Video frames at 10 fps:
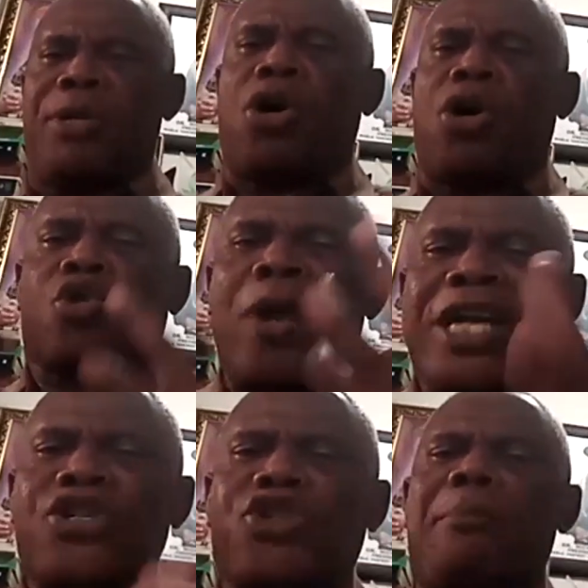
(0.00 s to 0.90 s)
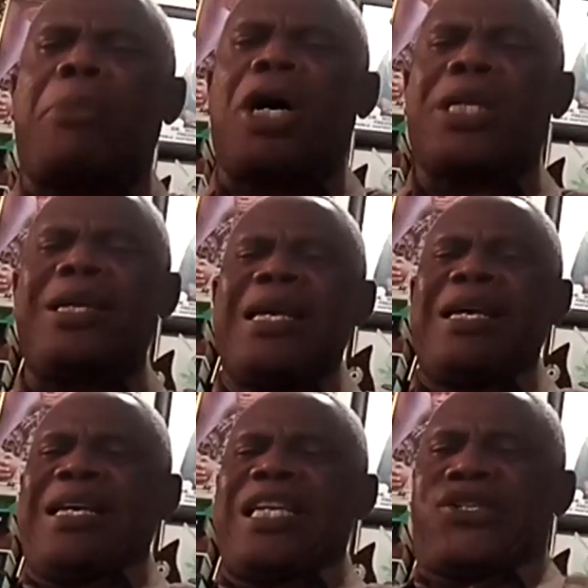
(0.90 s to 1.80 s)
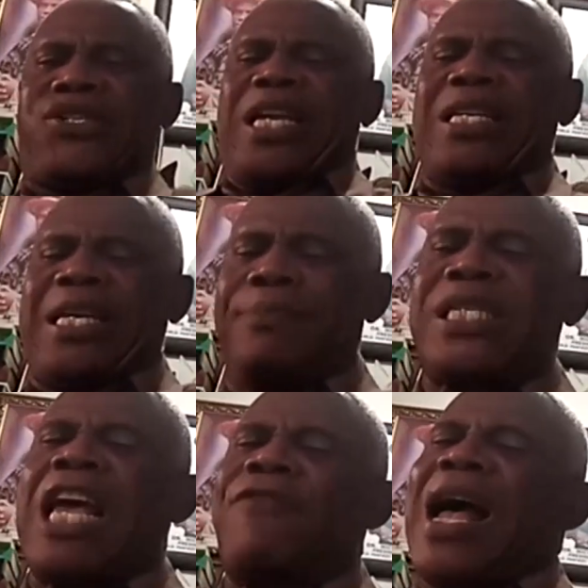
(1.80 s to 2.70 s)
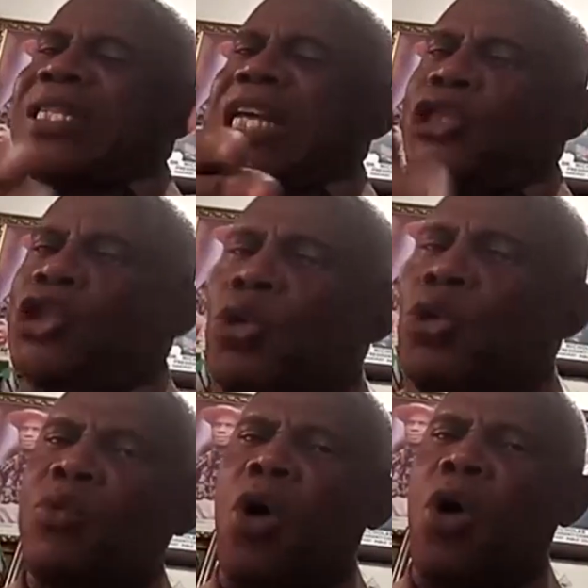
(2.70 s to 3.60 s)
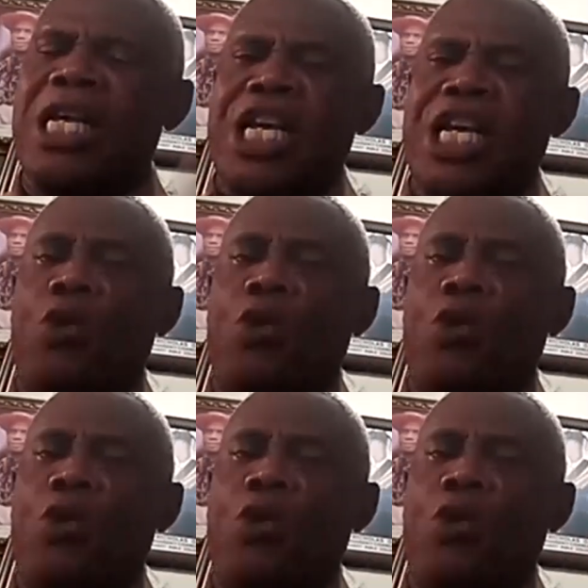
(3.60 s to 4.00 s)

Because when somebody is seeing himself as a chosen one, he